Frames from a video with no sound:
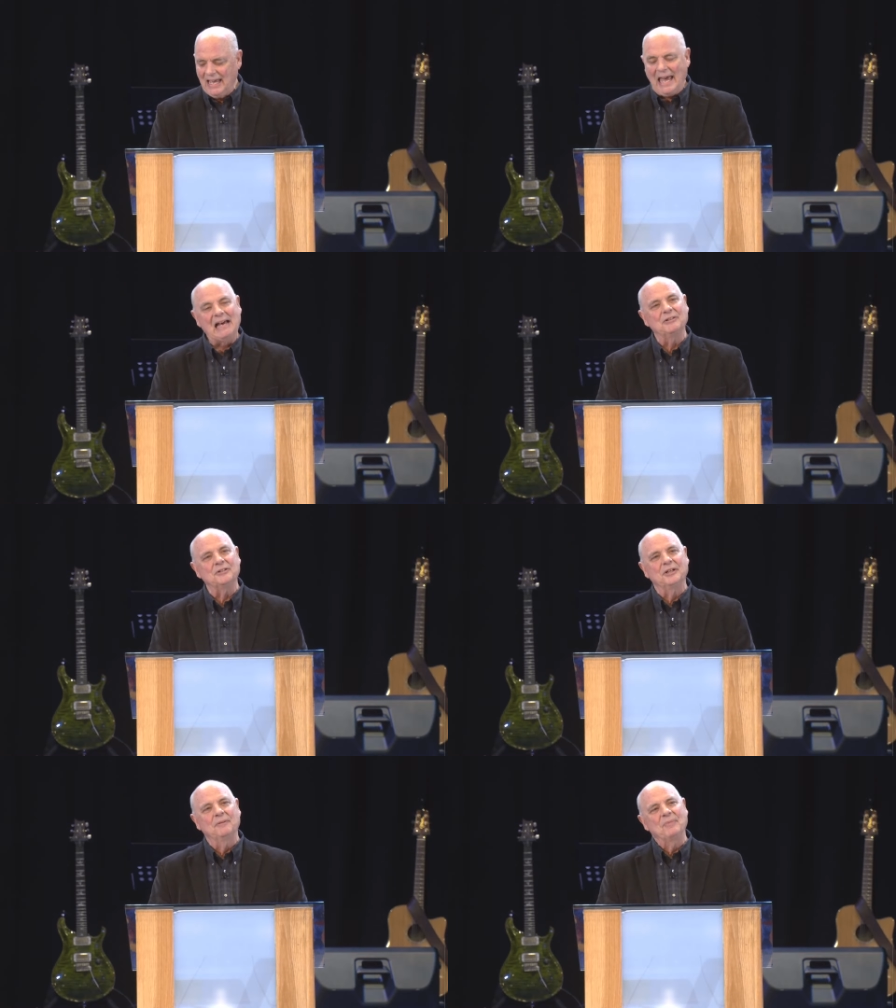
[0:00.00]

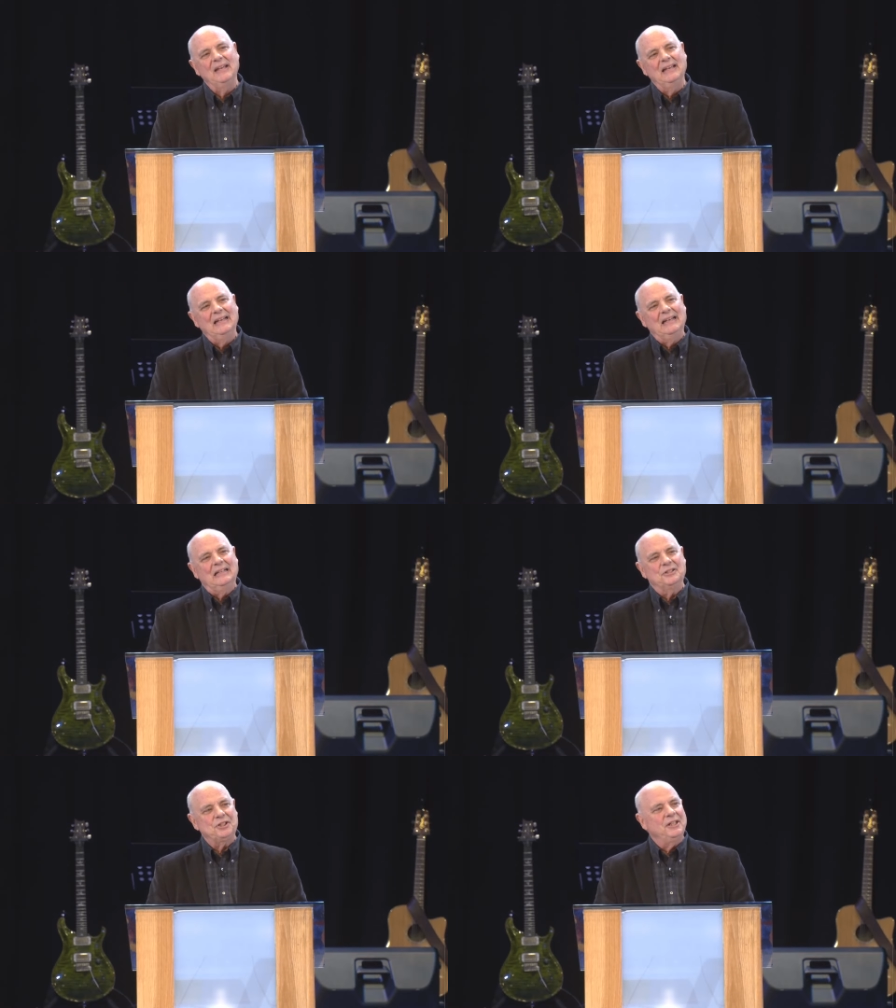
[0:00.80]
And uh,
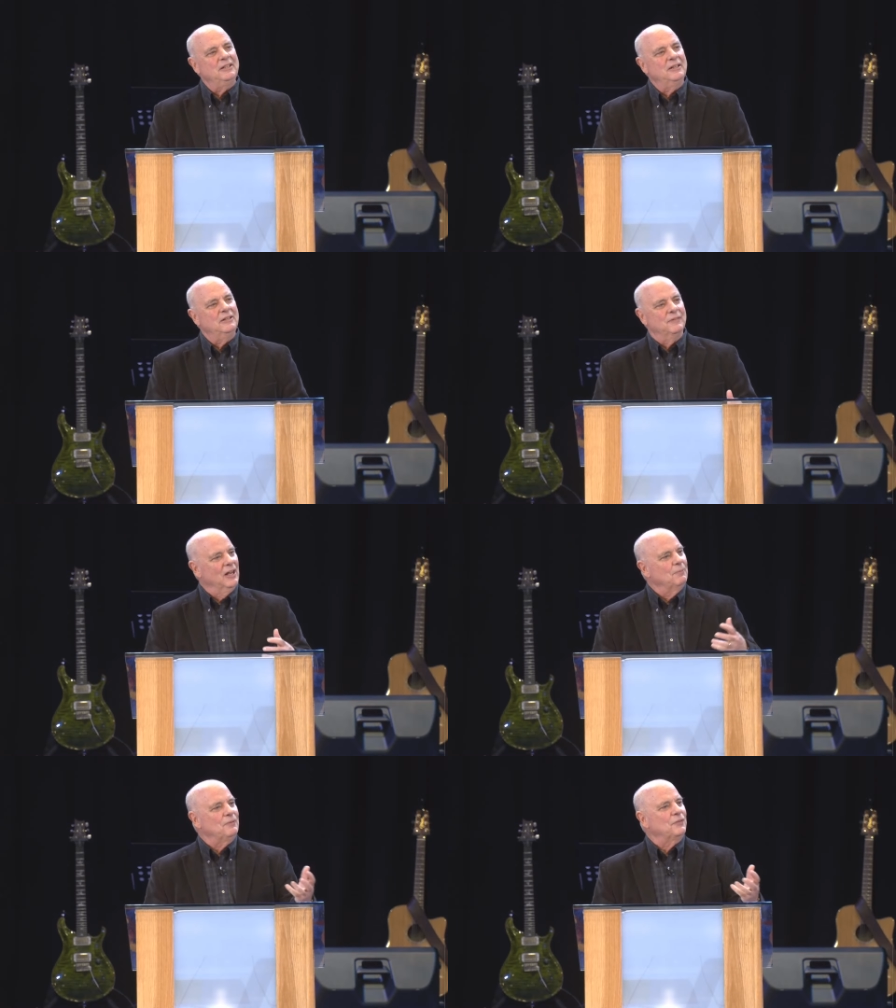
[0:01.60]
she
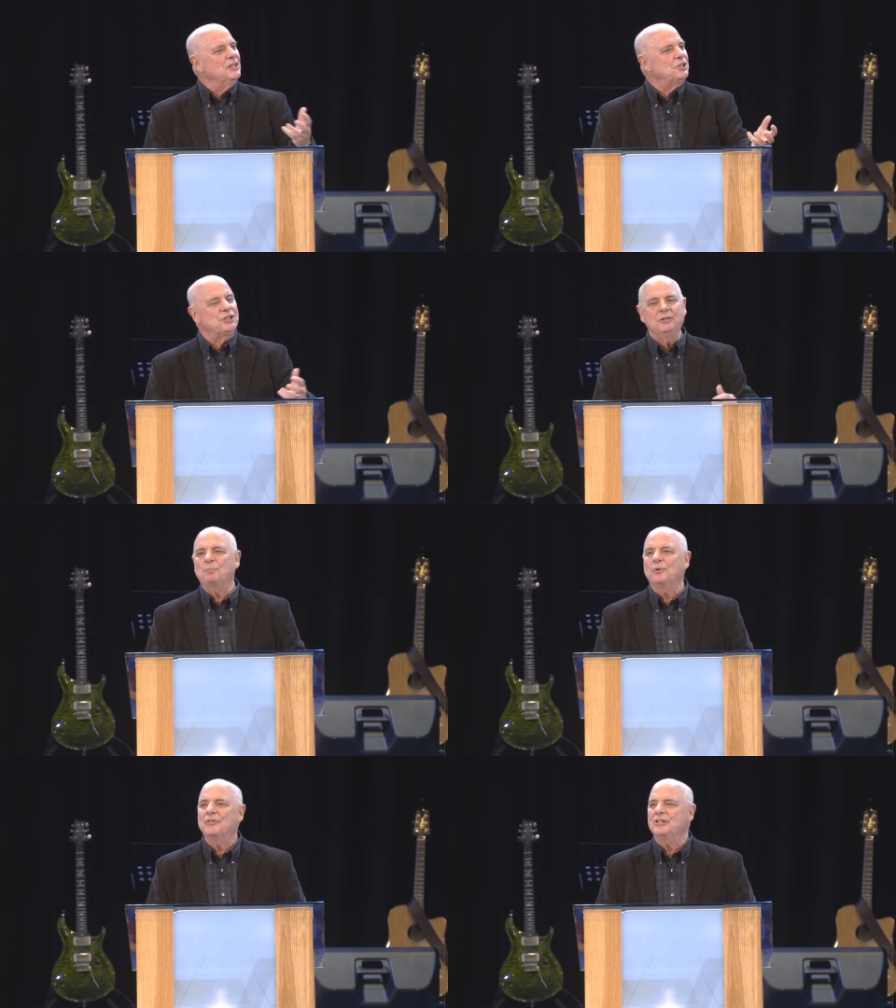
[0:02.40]
developed a
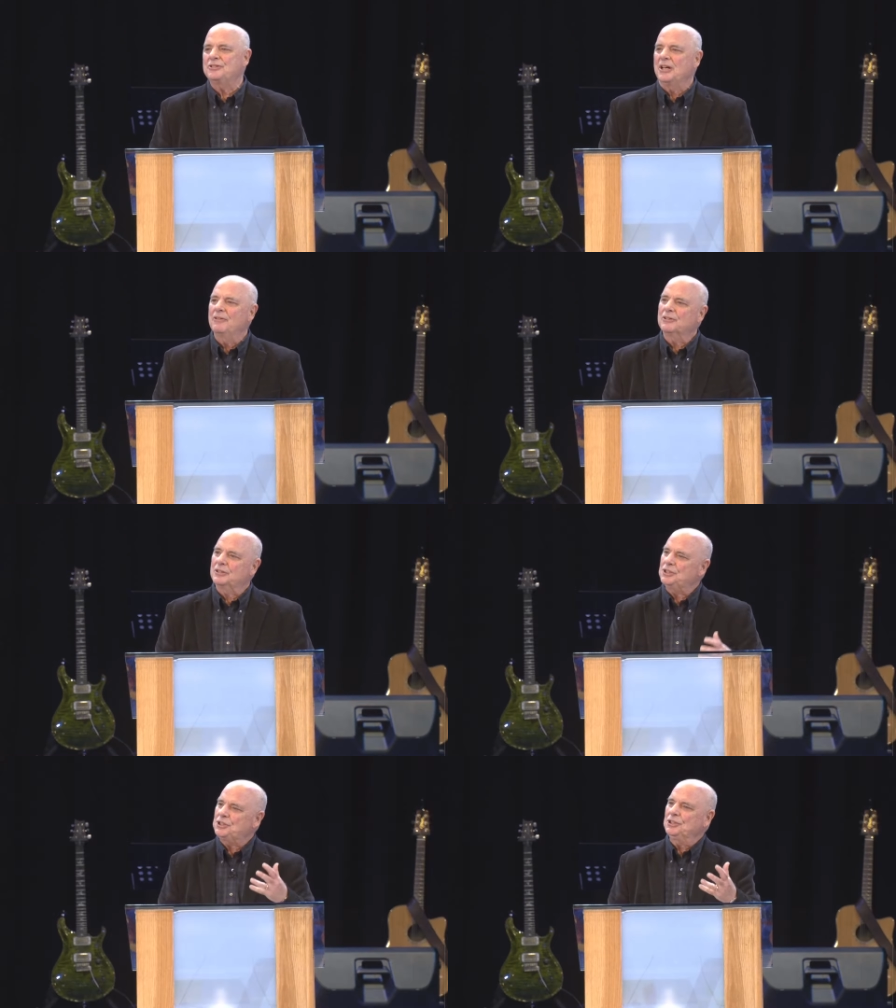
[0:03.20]
friendship with this other
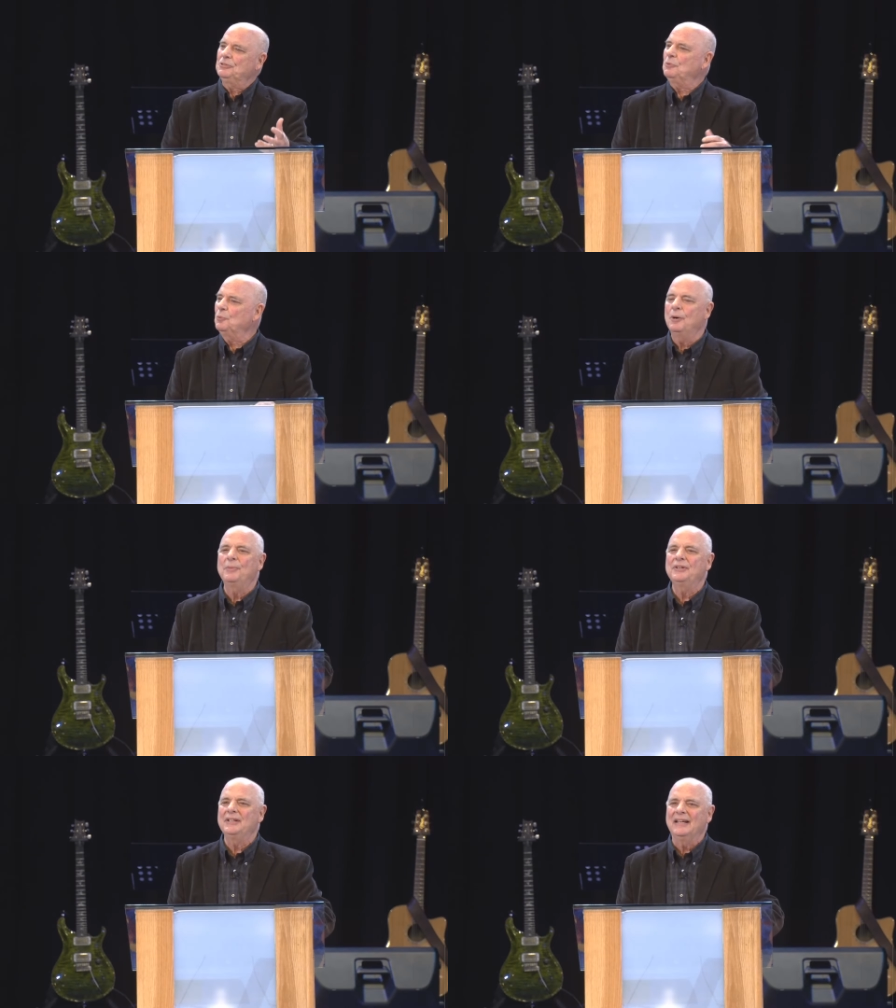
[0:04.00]
Christian
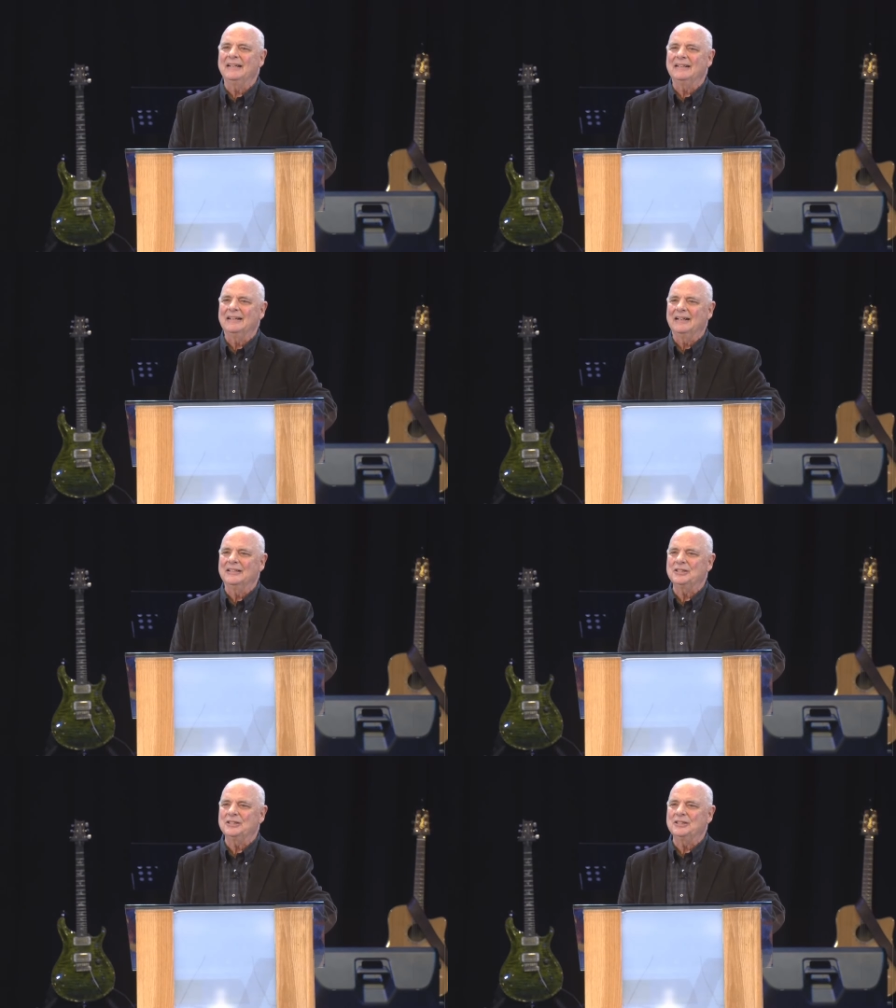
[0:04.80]
woman and uh,